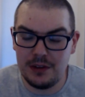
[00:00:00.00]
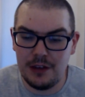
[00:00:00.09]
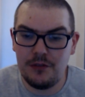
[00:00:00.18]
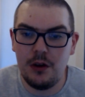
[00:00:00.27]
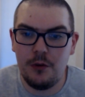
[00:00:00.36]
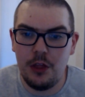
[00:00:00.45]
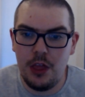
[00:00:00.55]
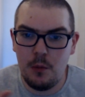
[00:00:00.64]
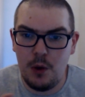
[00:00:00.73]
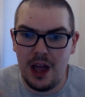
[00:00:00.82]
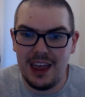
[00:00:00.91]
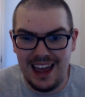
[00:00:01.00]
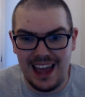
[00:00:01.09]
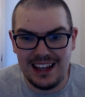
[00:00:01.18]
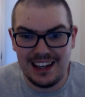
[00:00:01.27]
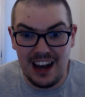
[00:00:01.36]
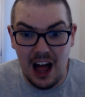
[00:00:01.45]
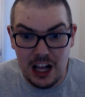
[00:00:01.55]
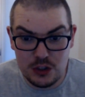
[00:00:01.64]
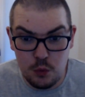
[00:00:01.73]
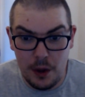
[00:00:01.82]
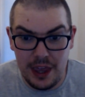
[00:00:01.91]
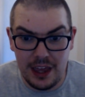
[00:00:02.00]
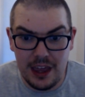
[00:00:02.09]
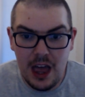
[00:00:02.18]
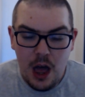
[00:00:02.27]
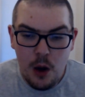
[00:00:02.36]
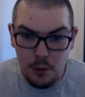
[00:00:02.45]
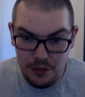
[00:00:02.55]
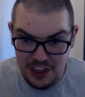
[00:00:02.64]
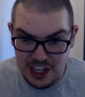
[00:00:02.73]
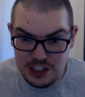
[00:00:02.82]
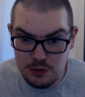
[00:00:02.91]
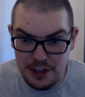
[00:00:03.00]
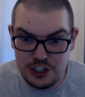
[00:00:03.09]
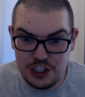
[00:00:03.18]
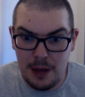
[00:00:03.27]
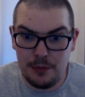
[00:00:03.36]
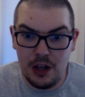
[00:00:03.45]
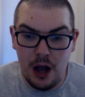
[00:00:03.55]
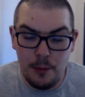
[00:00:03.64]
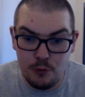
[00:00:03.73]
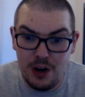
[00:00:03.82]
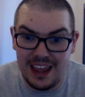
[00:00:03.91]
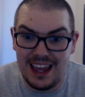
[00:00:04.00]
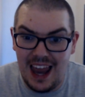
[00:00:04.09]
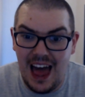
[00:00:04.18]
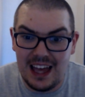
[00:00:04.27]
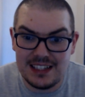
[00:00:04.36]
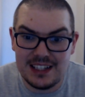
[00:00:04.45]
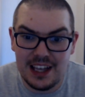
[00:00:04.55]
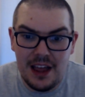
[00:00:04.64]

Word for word: Definitely the way it ended last week with this week's chapter, I'm really glad